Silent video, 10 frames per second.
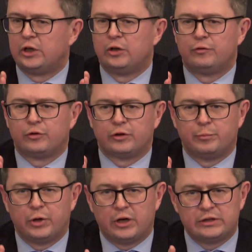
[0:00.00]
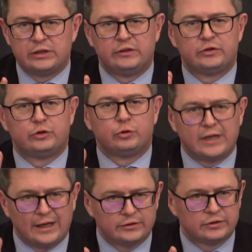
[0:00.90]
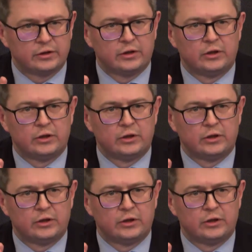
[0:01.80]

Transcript: for the parties to get